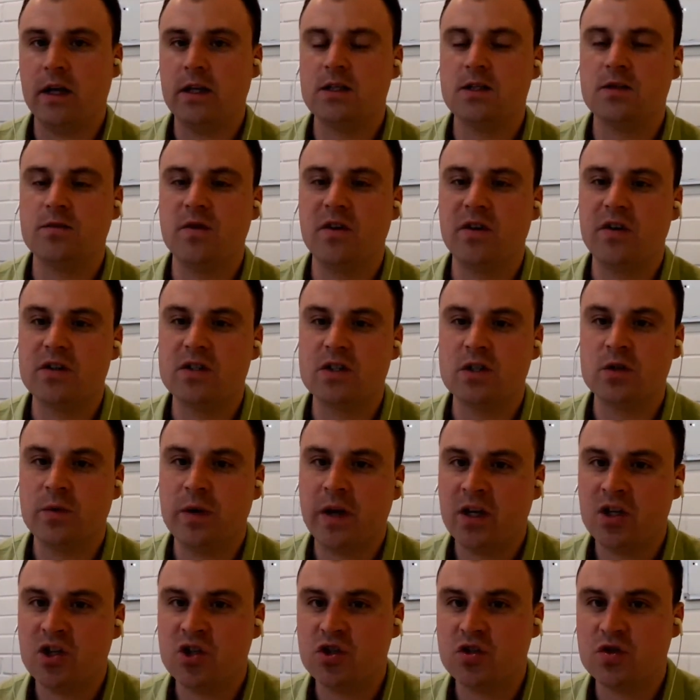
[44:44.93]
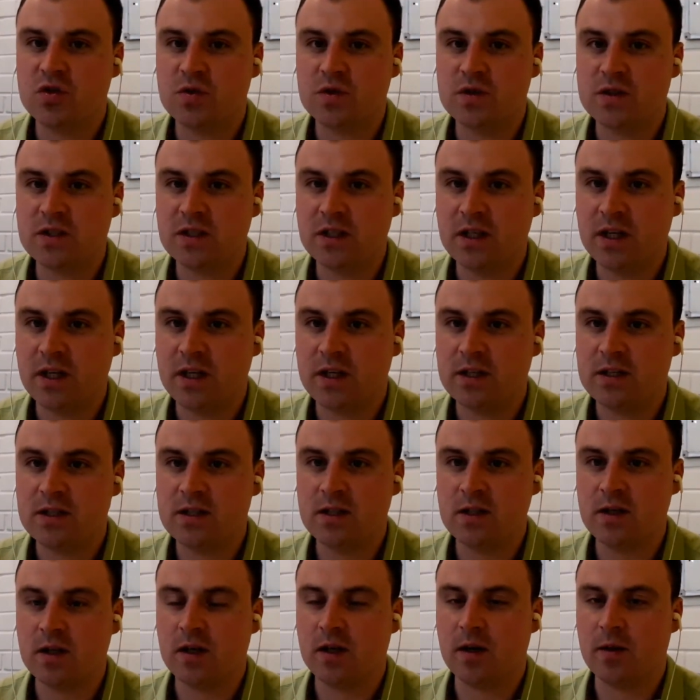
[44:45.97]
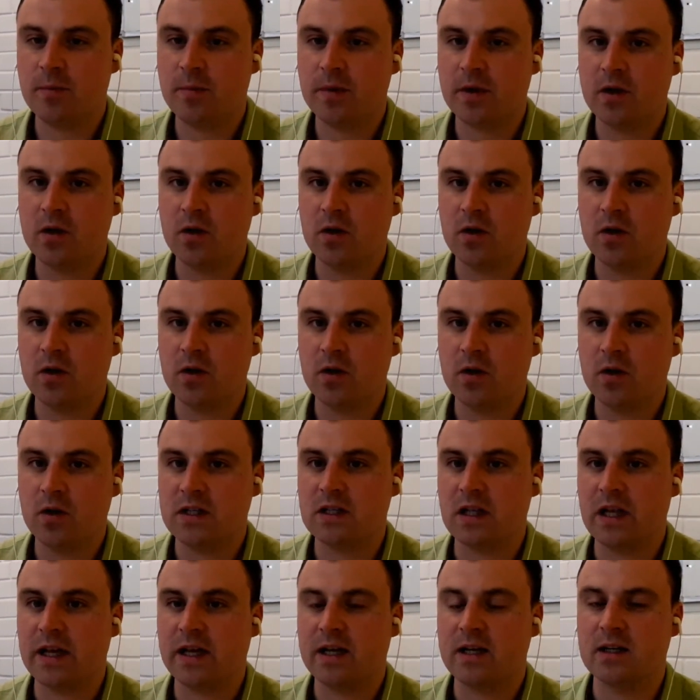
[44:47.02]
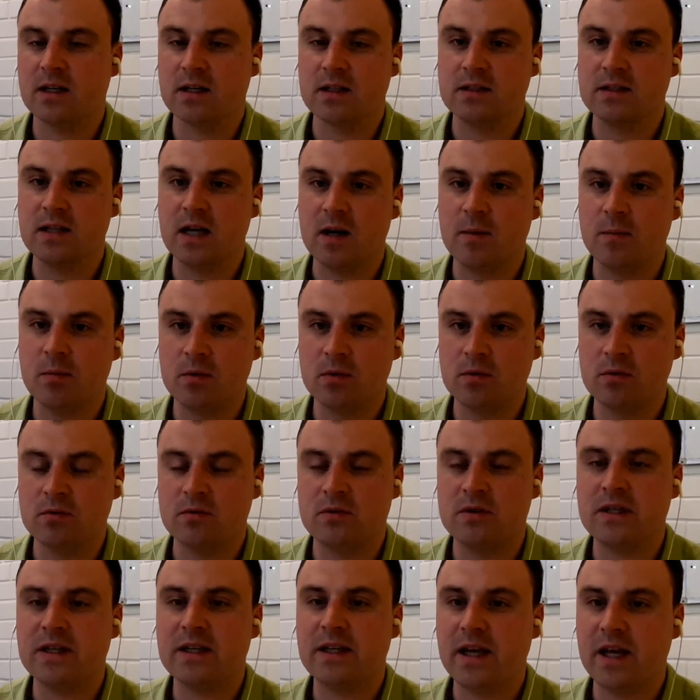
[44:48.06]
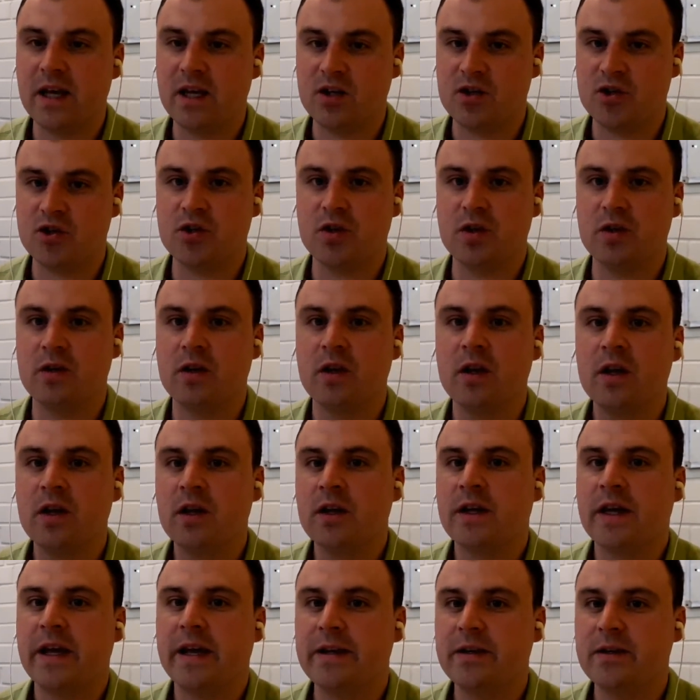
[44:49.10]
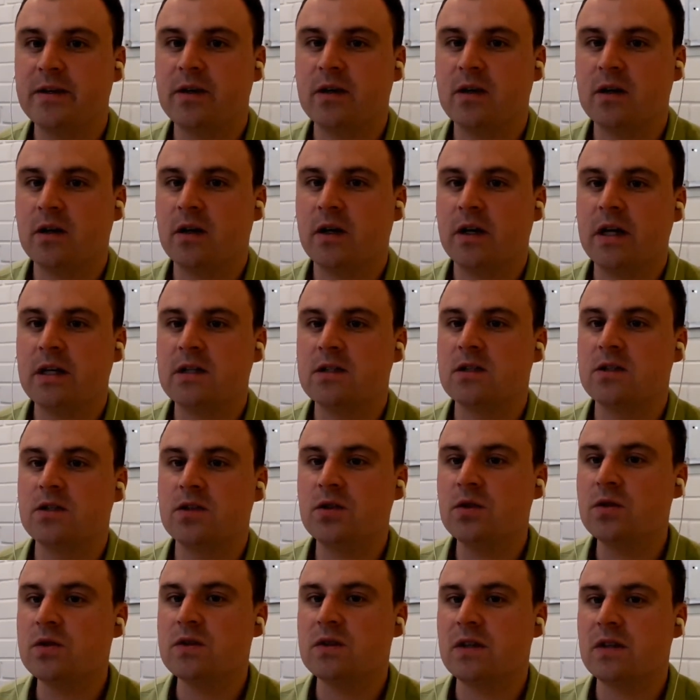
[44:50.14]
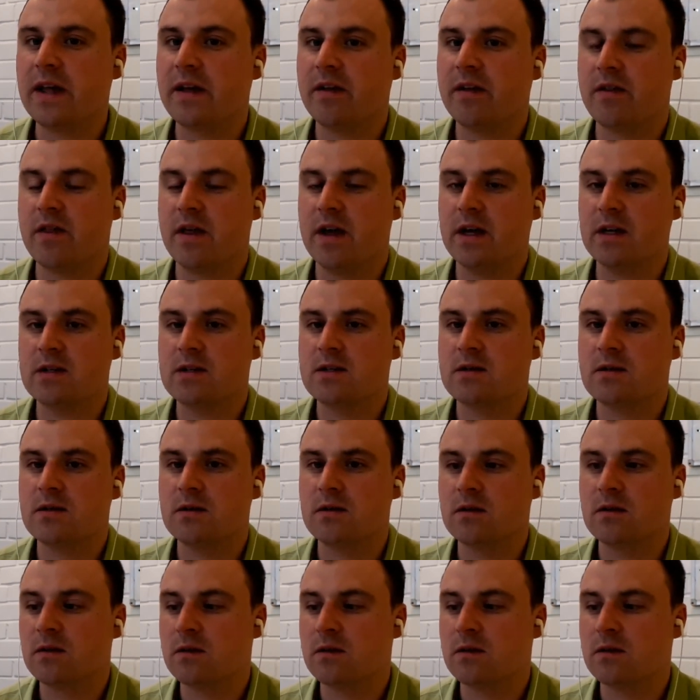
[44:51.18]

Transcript: It's very strange to see it because it's like a double negation. Can you? Is it used like that?